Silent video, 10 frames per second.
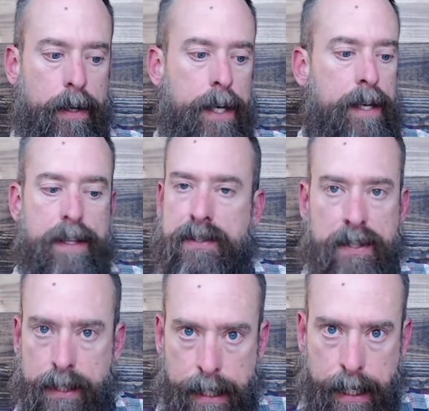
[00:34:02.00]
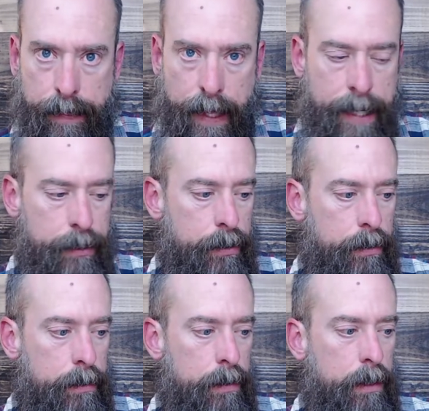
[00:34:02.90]
This isn't anything
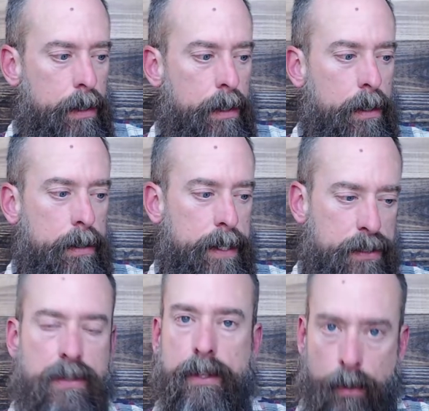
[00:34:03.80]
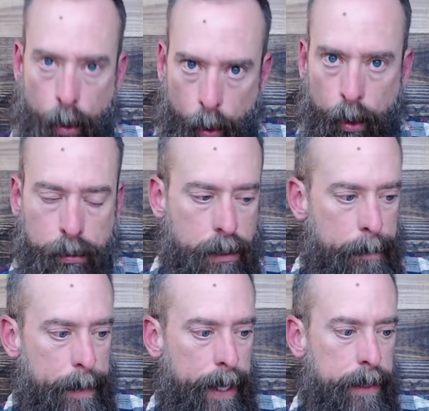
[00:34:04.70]
new. This is an old
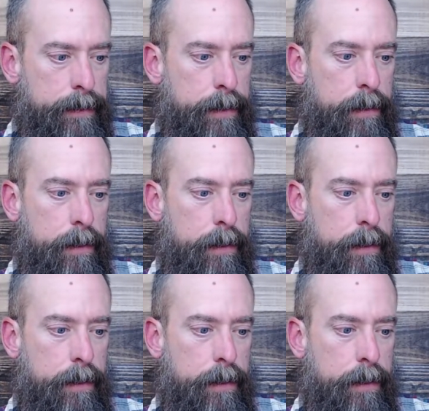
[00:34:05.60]
command